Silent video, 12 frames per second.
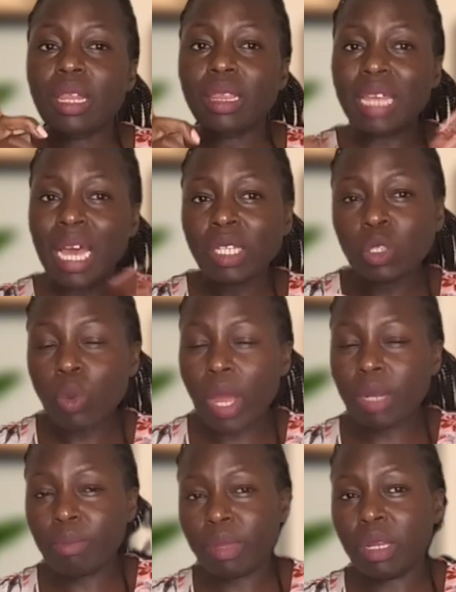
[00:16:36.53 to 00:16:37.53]
that
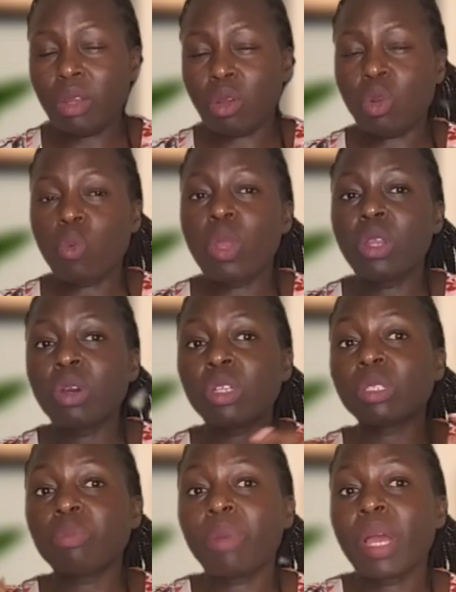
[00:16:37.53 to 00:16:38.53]
1 million will
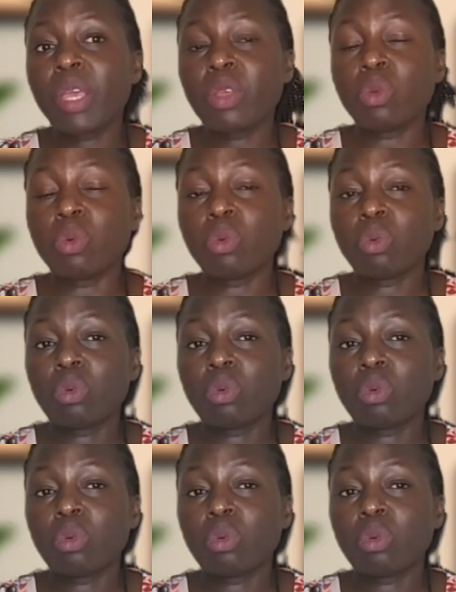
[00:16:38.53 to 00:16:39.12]
not buy you